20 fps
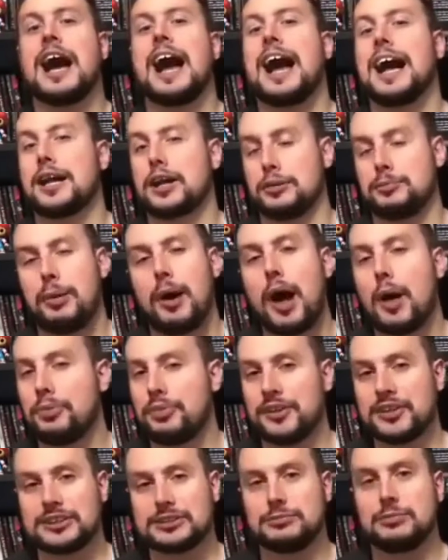I could
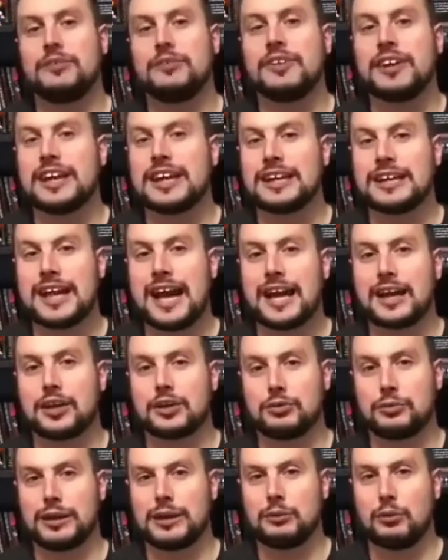pop this movie in, I
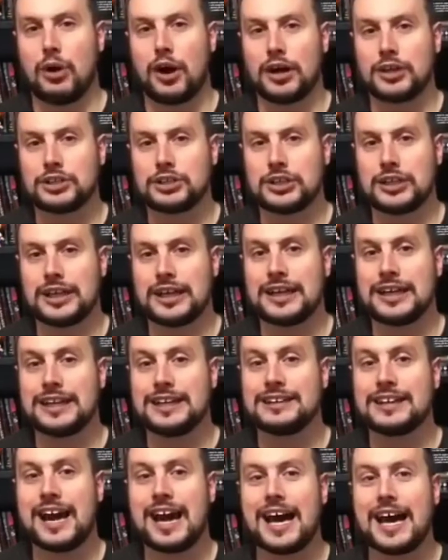could rewatch it
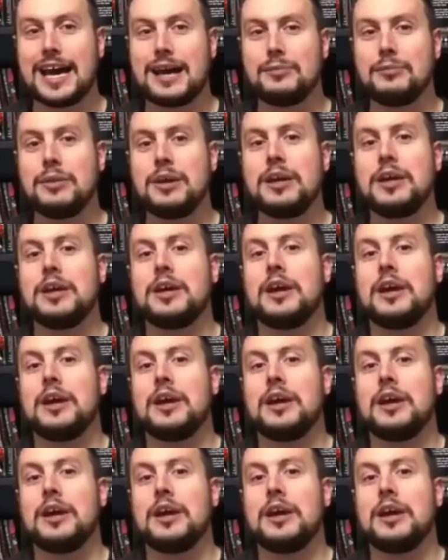anytime.